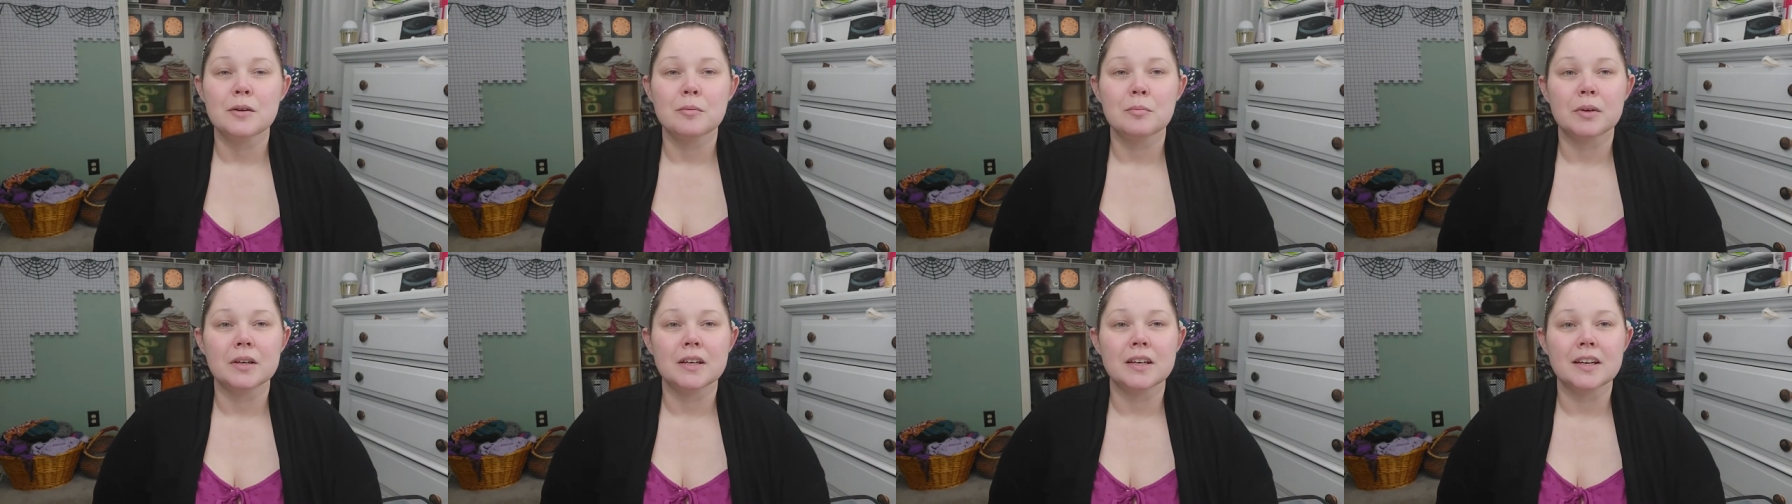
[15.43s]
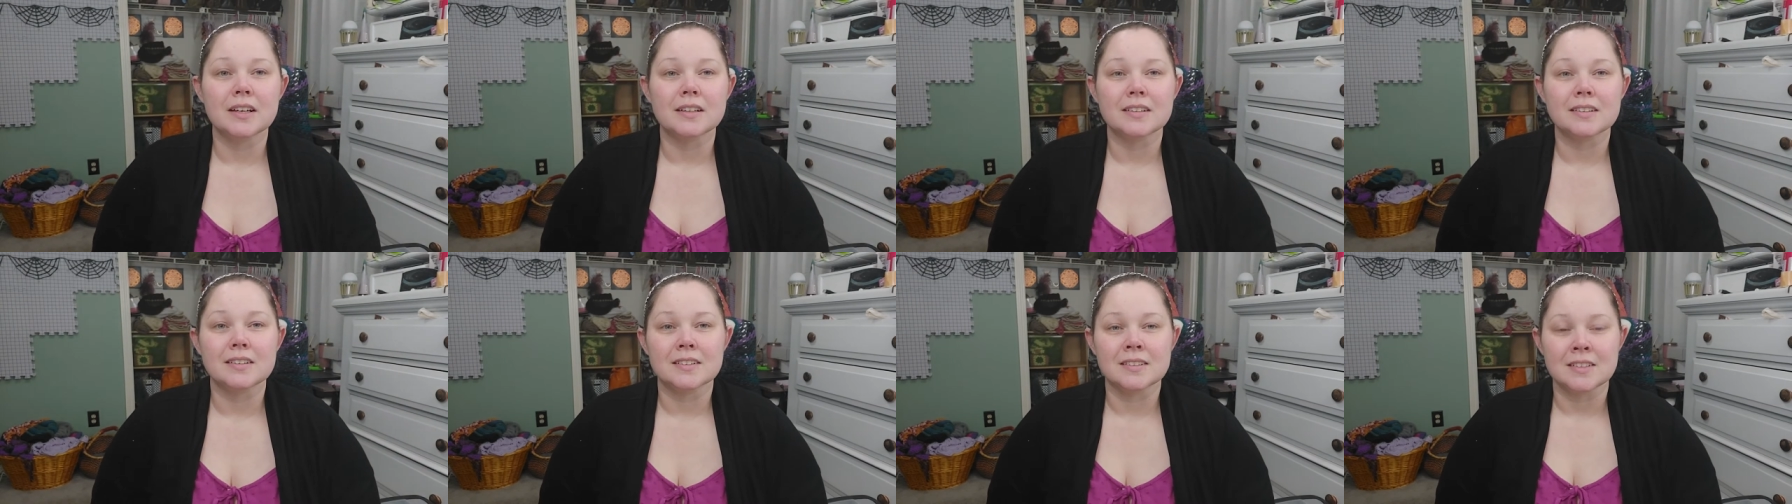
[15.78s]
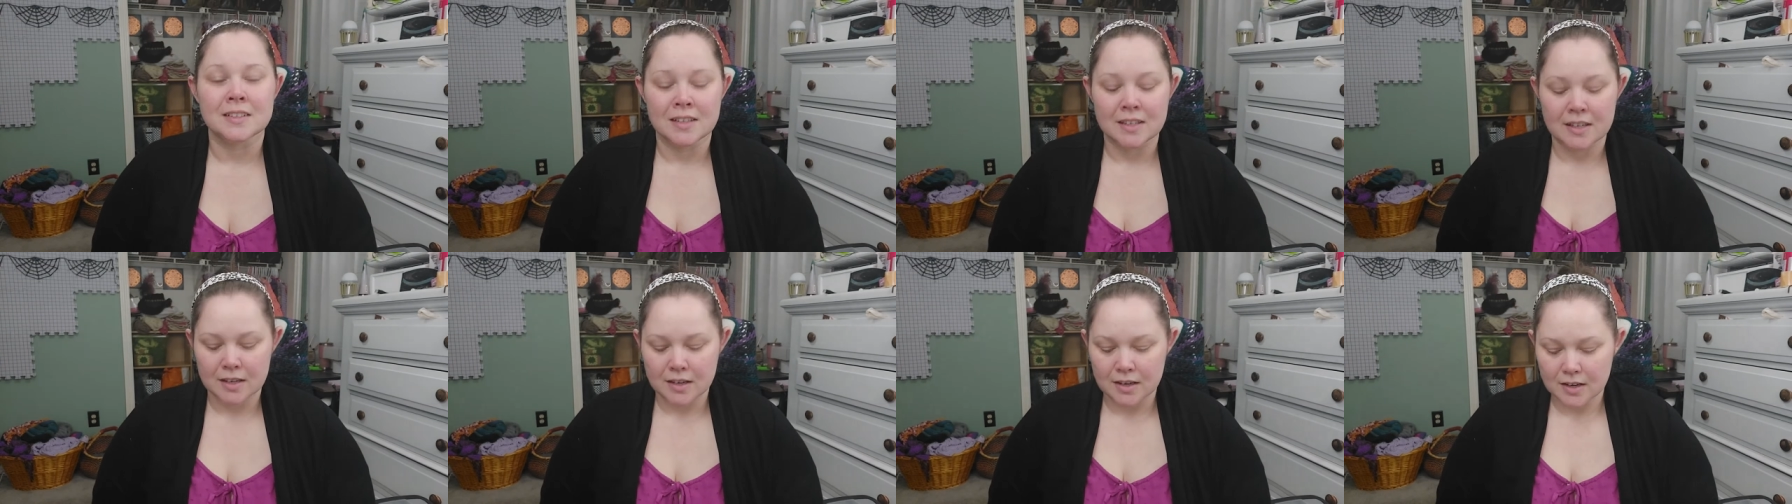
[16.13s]
But yes,
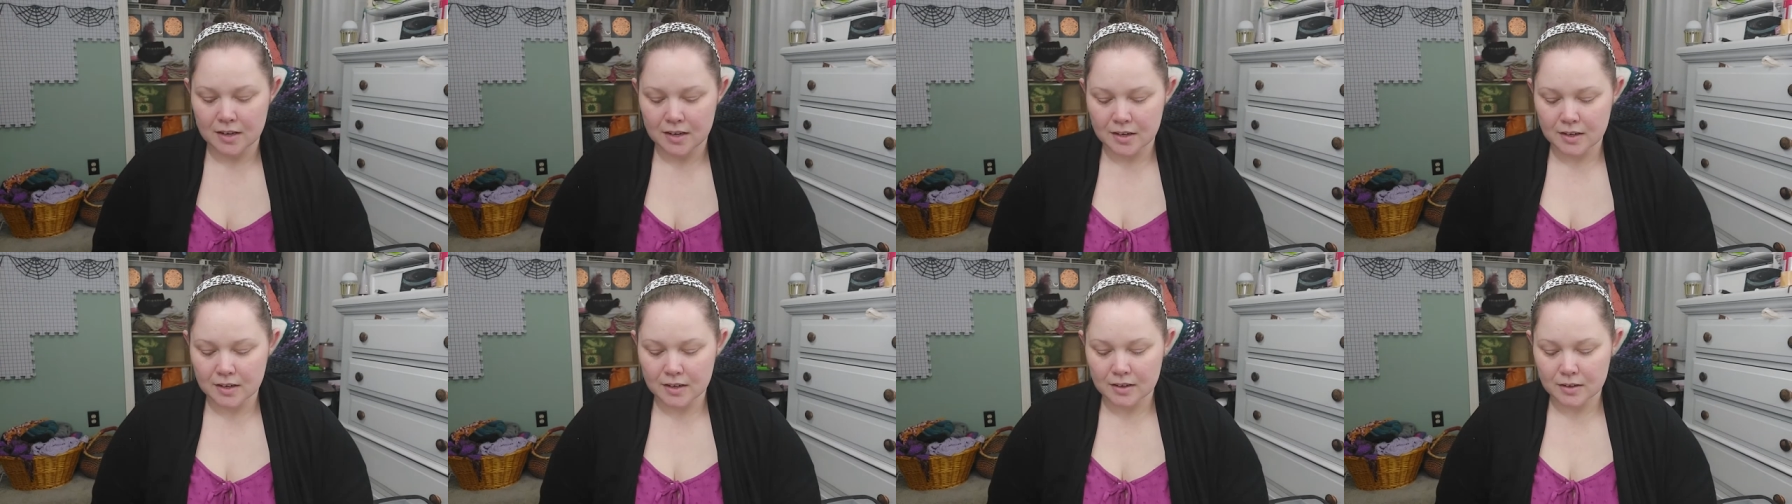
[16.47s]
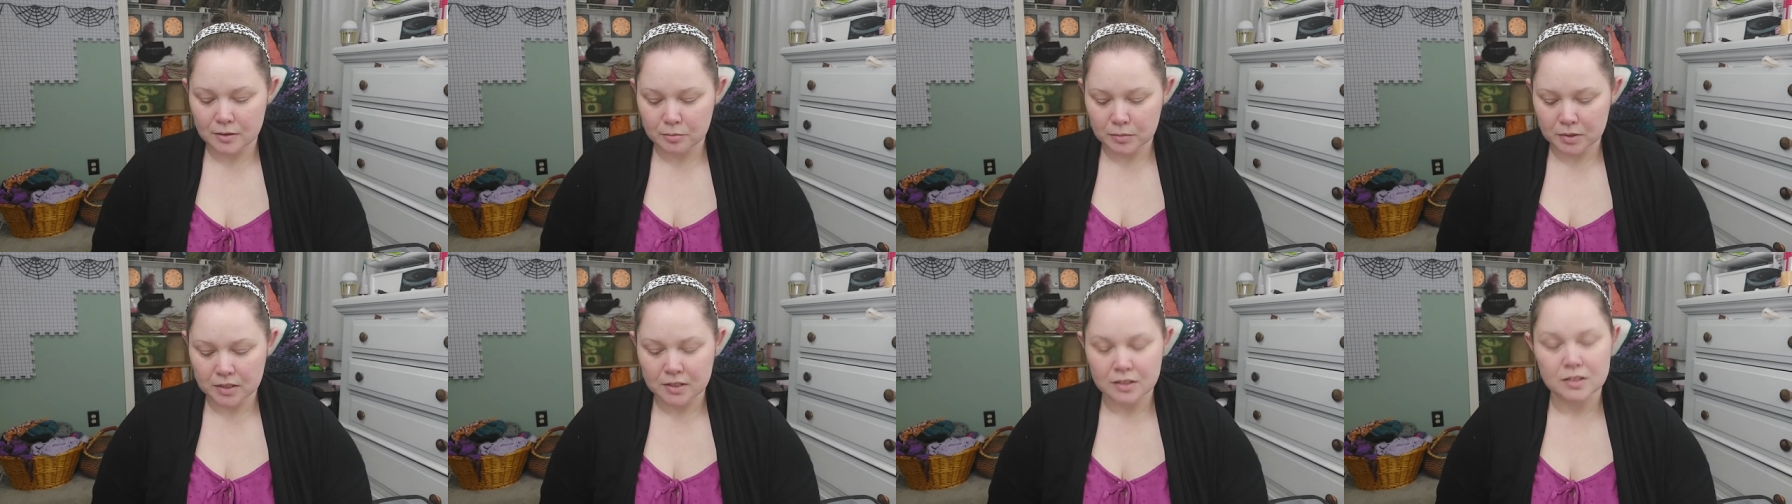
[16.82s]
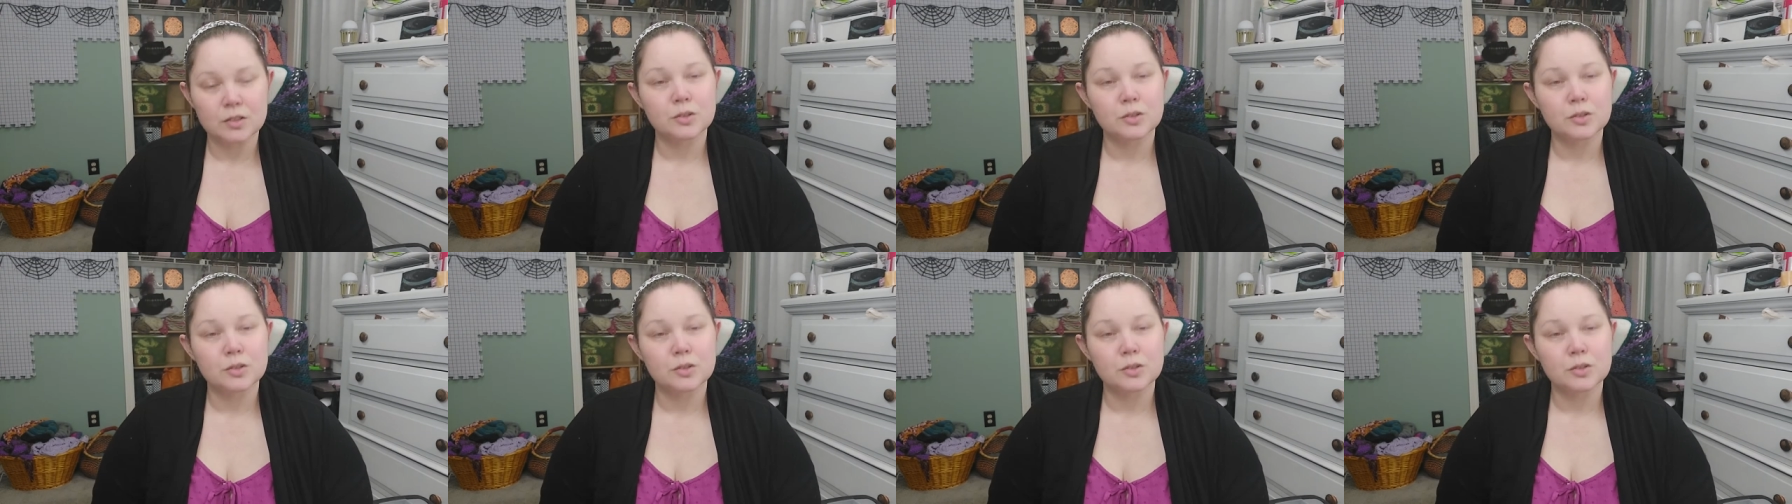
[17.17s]
um,